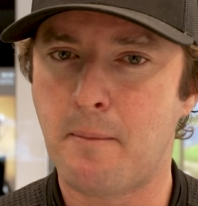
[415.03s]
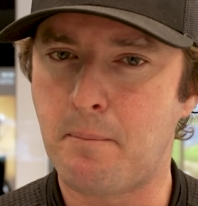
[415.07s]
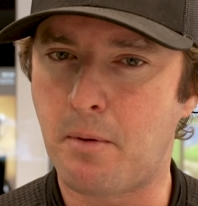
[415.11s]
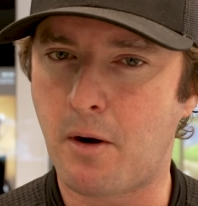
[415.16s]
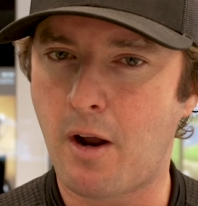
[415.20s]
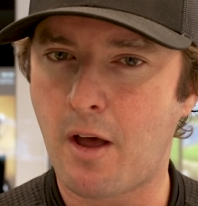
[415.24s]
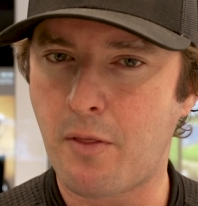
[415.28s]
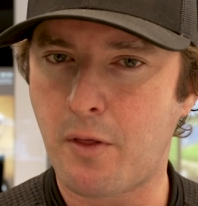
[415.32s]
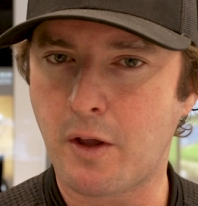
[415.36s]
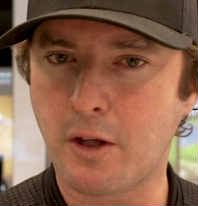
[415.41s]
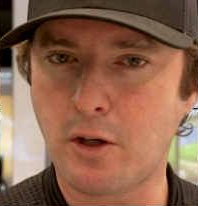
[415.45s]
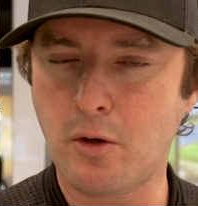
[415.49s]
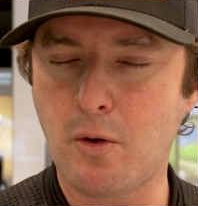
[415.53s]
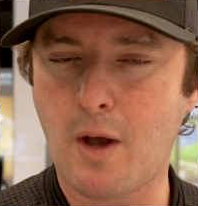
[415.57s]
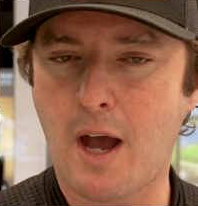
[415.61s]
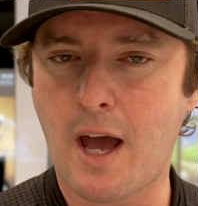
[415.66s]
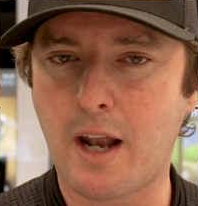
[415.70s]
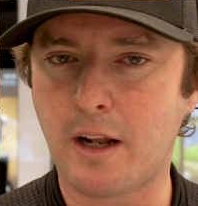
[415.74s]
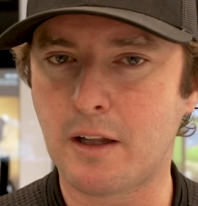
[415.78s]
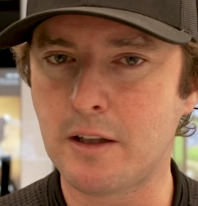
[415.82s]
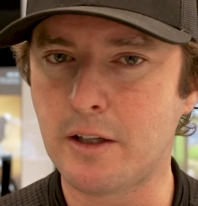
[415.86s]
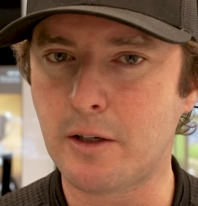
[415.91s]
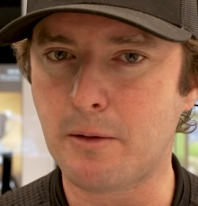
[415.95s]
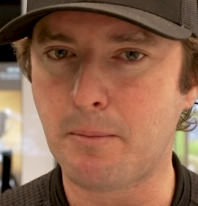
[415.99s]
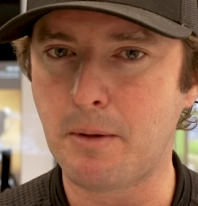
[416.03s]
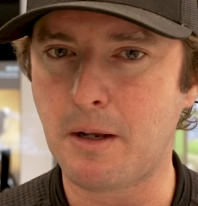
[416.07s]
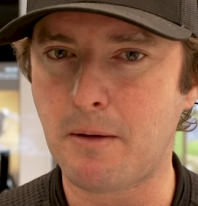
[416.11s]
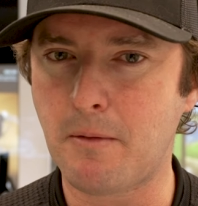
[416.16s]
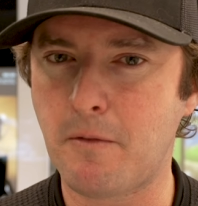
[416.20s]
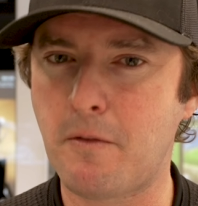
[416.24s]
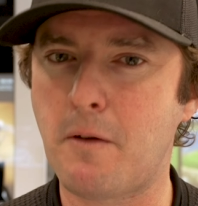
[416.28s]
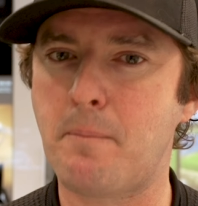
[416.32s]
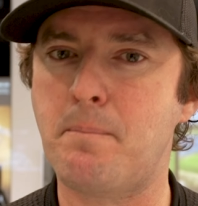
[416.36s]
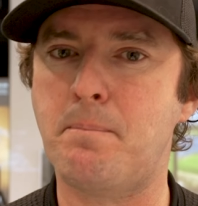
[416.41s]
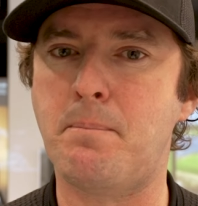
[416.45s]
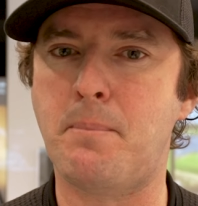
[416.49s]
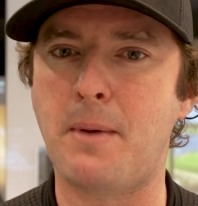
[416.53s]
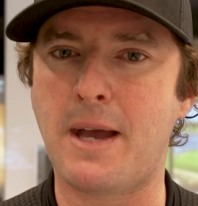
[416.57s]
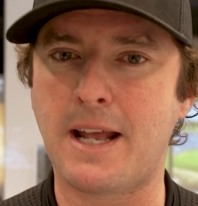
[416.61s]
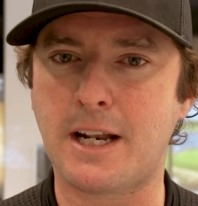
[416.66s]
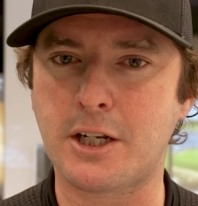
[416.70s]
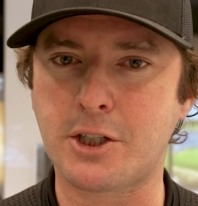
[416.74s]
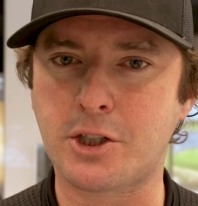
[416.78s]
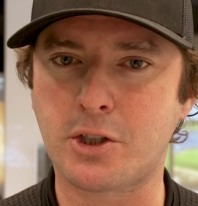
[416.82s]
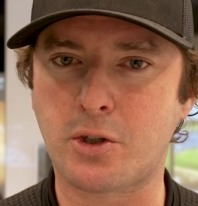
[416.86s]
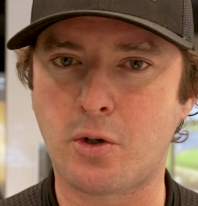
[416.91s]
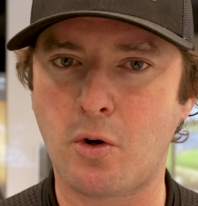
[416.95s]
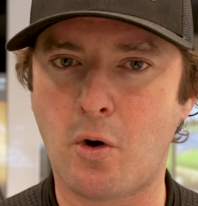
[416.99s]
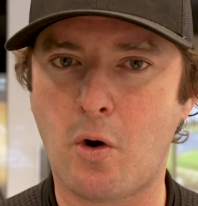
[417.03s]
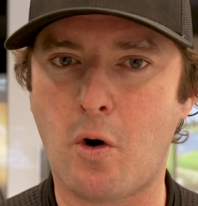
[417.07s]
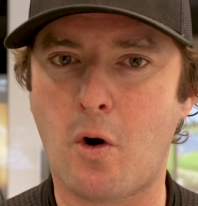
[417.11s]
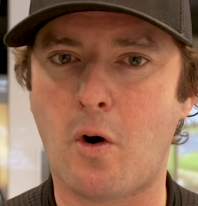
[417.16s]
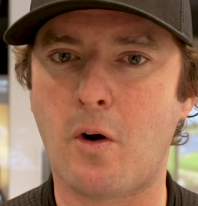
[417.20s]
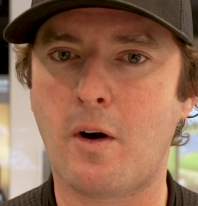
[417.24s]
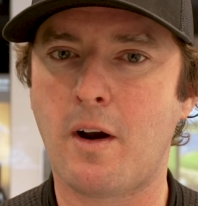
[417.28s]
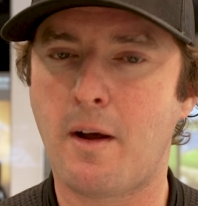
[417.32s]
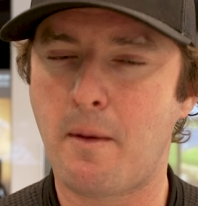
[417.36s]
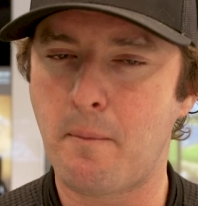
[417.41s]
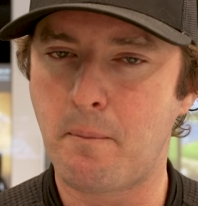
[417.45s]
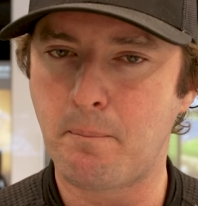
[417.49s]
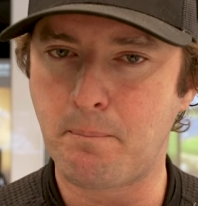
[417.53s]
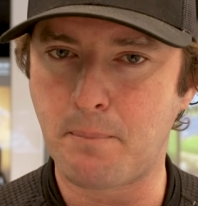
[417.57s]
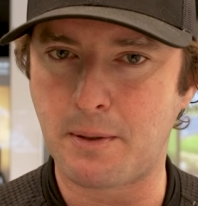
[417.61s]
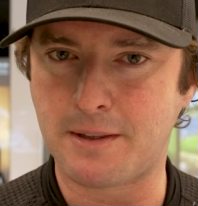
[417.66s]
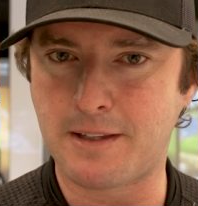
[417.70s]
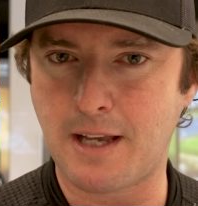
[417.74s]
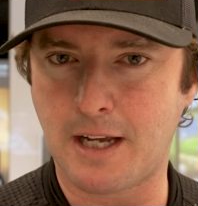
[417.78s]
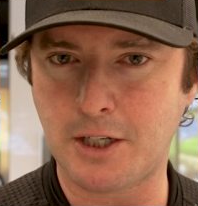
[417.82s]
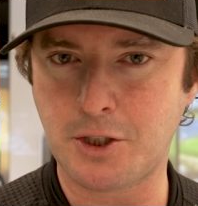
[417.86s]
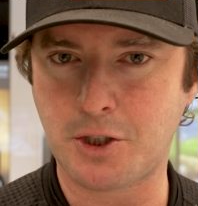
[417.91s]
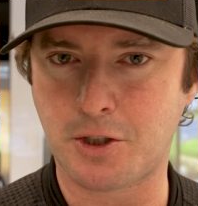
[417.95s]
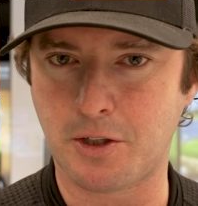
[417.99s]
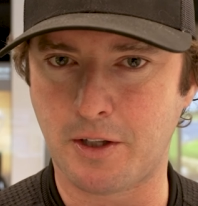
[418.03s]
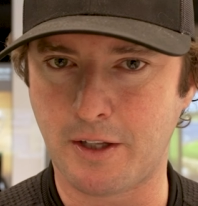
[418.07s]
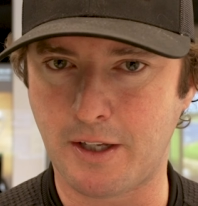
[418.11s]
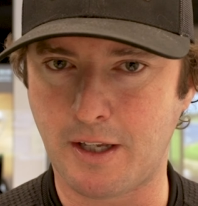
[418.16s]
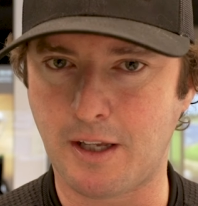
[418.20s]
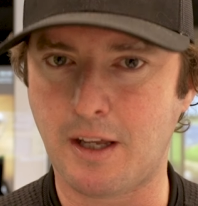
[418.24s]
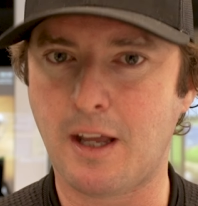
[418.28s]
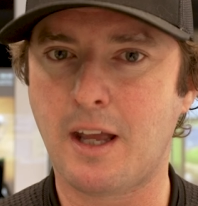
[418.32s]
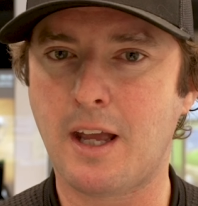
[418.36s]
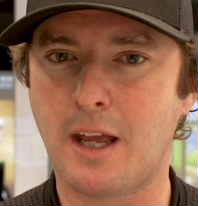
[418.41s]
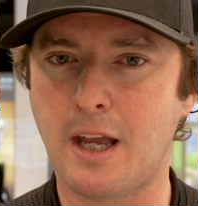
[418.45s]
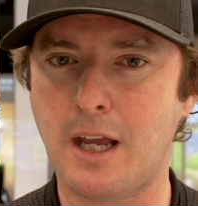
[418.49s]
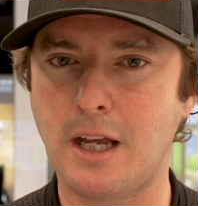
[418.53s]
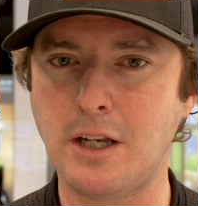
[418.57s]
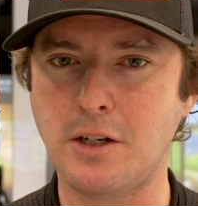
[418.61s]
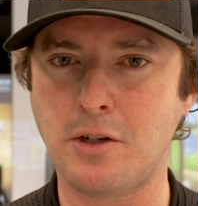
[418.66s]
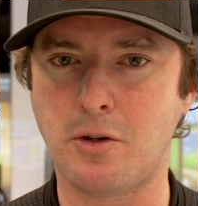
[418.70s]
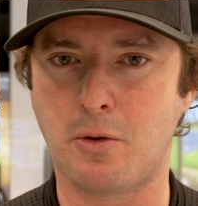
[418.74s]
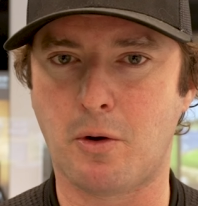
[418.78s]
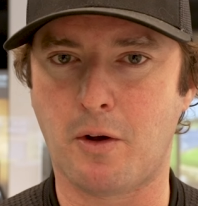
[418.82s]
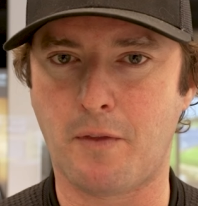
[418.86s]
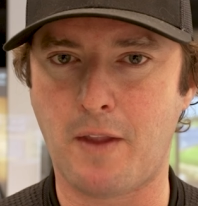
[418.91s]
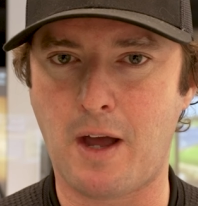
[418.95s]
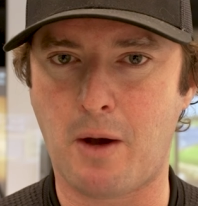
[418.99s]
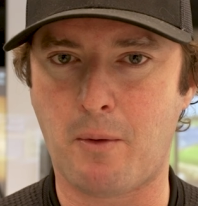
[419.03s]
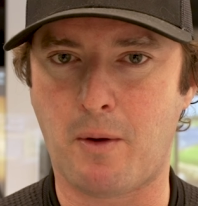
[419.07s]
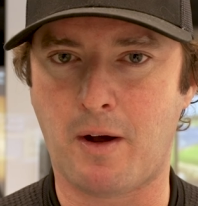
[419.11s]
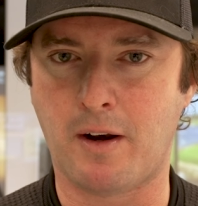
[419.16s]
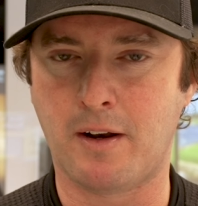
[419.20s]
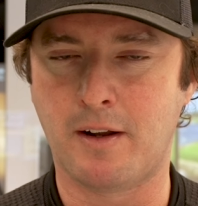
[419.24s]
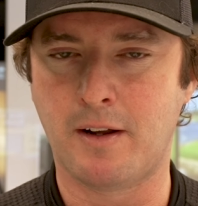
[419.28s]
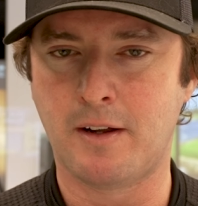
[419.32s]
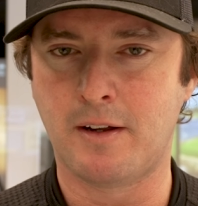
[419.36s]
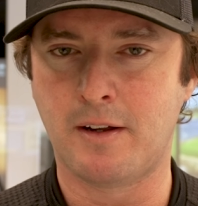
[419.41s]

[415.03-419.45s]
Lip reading: But I think you had a little bit of a better score potentially in you on that one.